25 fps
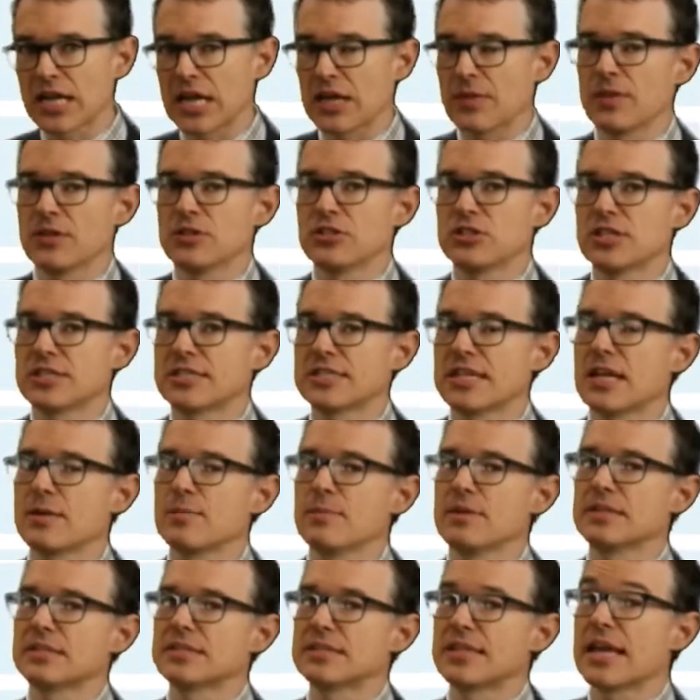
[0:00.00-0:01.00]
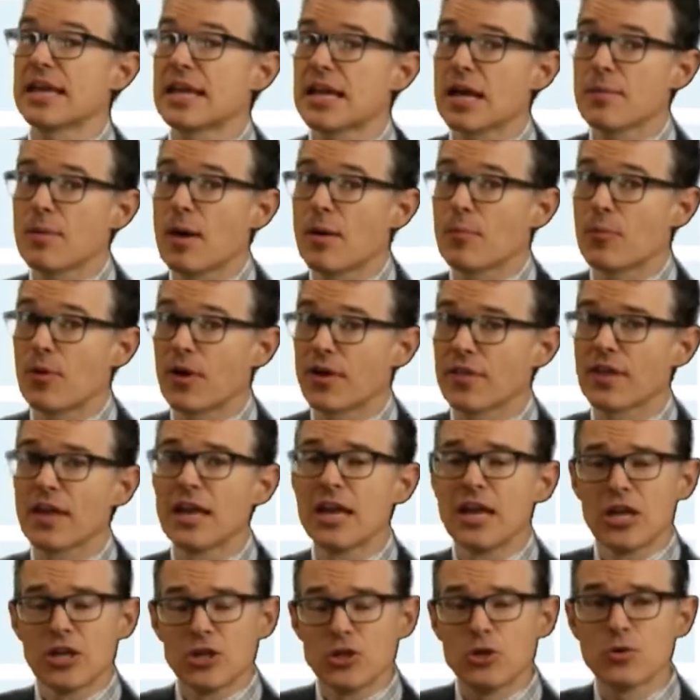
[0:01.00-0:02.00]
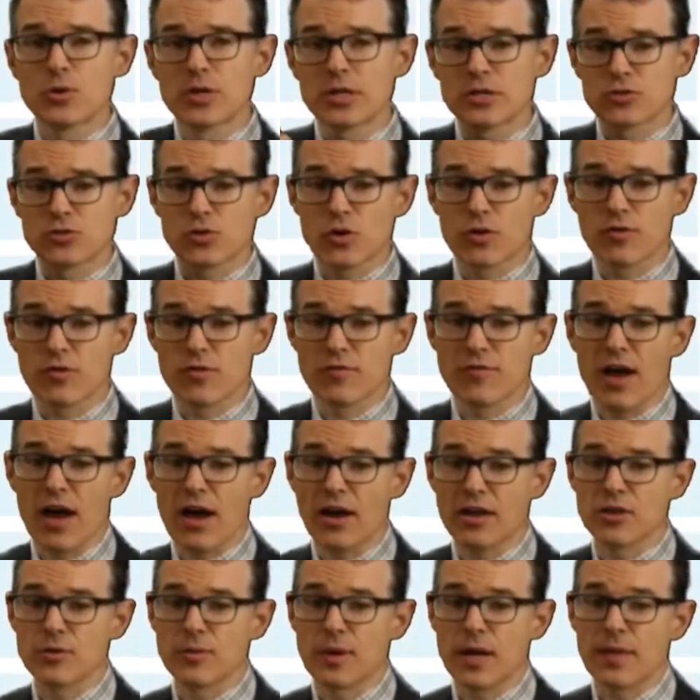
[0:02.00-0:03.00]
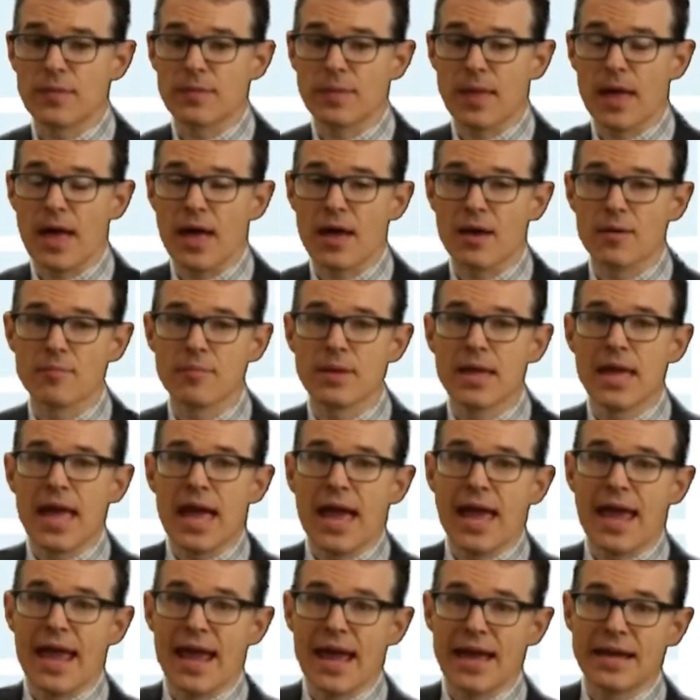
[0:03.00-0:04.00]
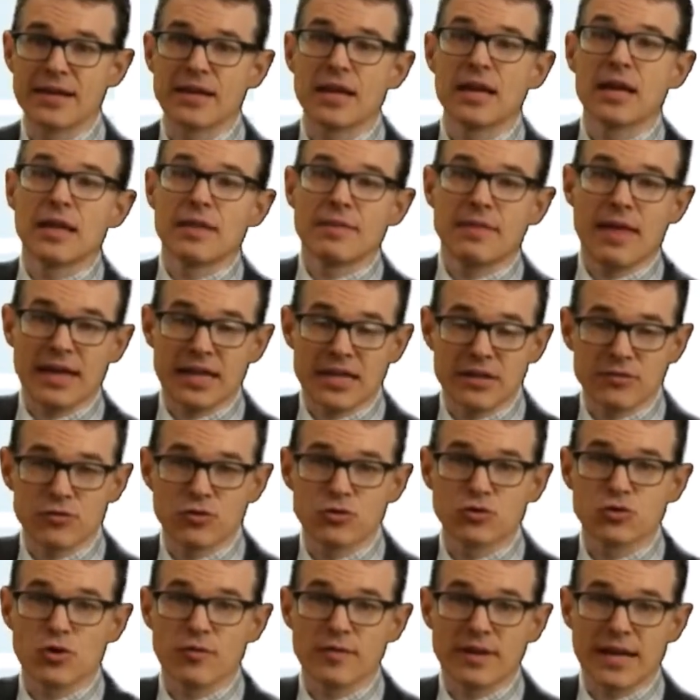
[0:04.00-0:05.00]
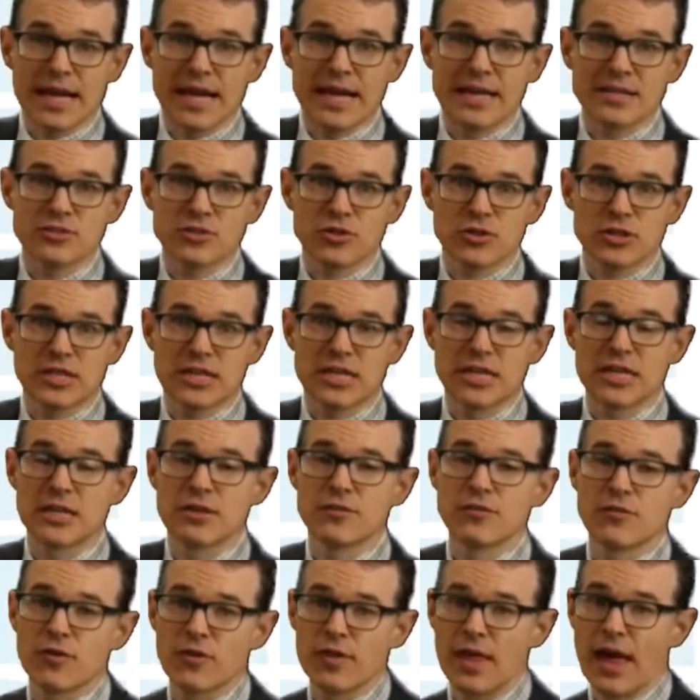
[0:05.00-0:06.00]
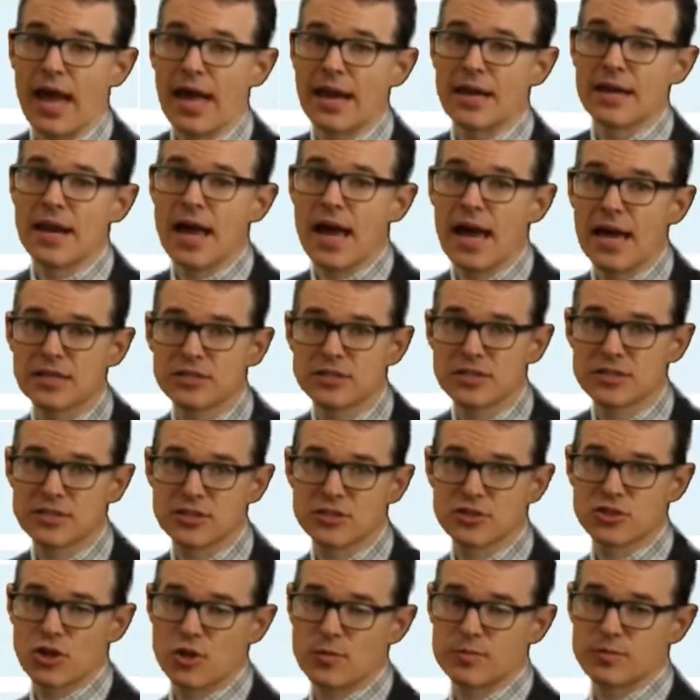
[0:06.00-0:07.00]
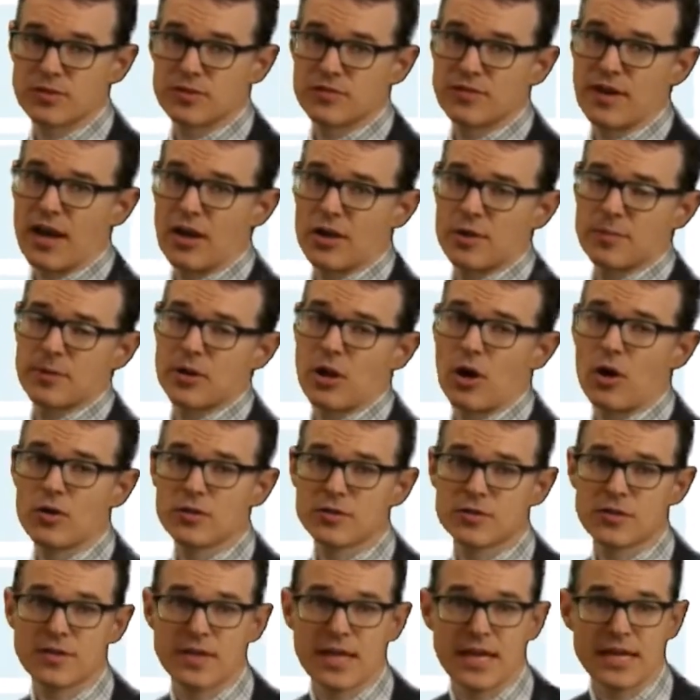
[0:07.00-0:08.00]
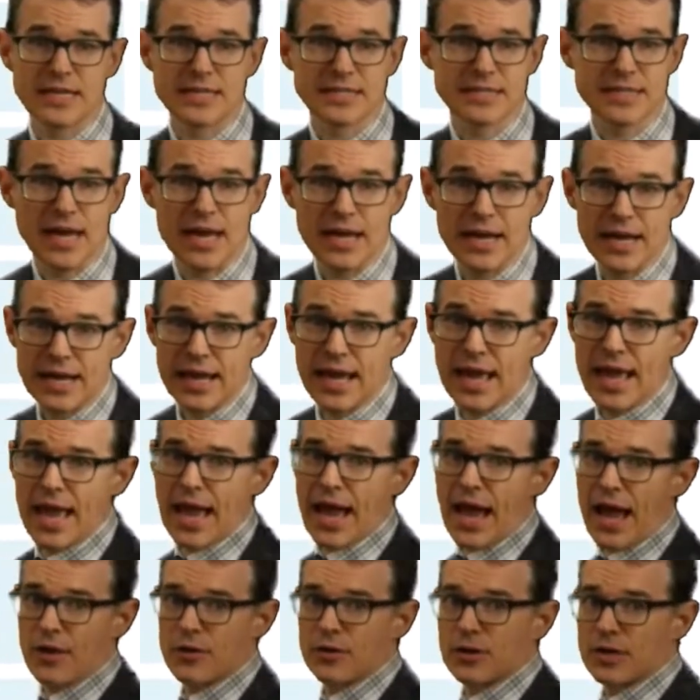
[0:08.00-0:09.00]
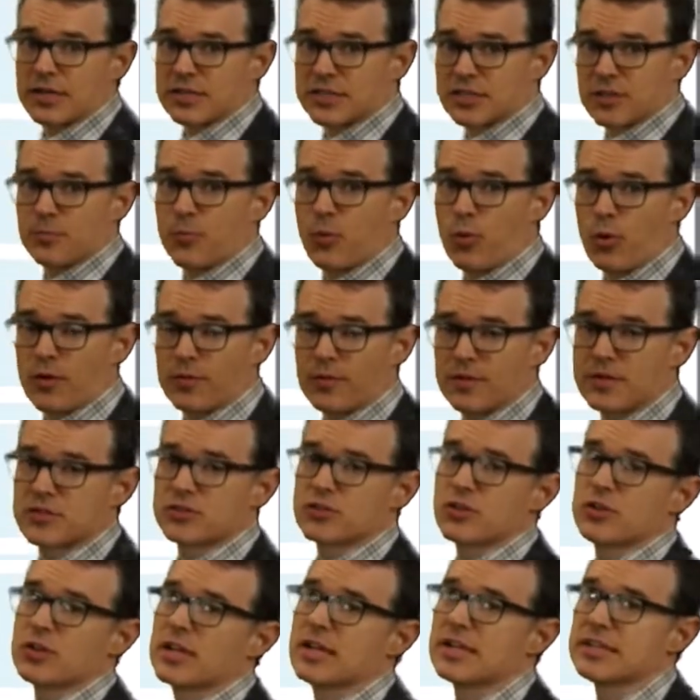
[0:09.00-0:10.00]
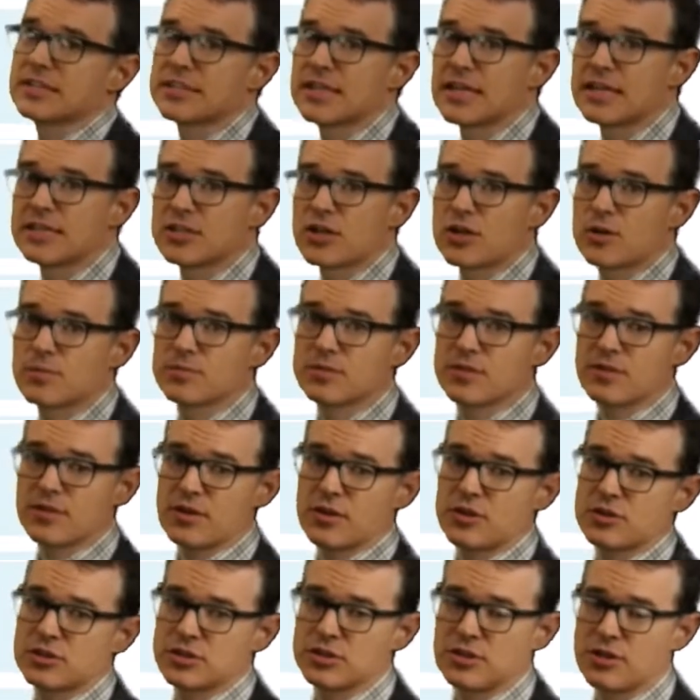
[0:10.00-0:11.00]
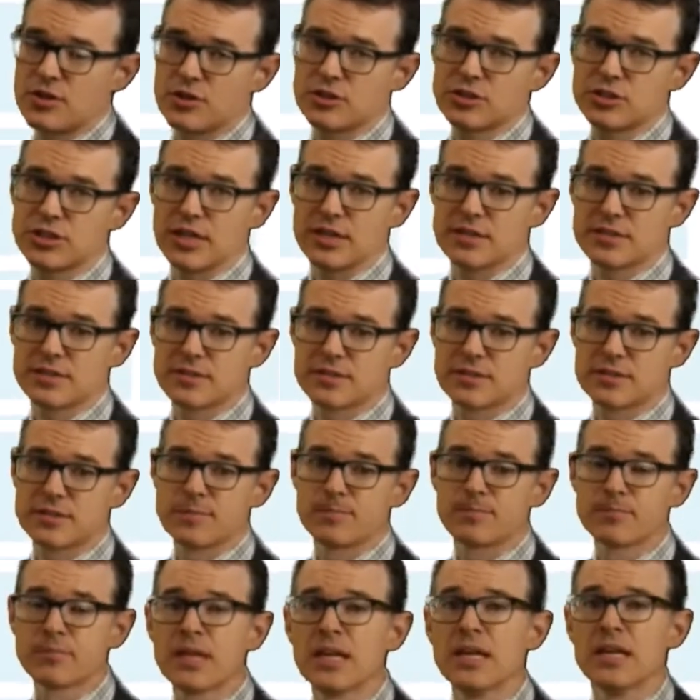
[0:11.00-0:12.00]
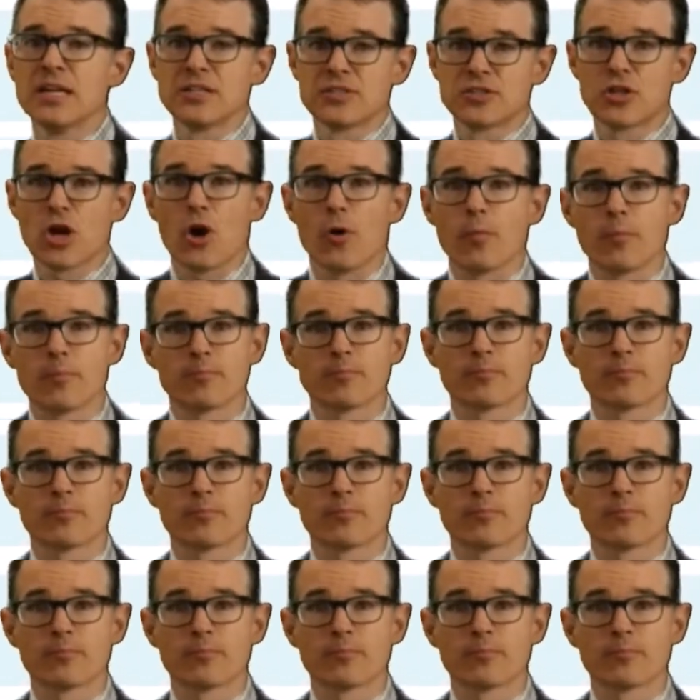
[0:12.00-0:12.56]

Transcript: at the gist statements they come up with, you can sort of evaluate them, and that gives you sort of an answer key for that, not just in terms of evaluating, but also then deciding how you're going to support the students in terms of their gists. So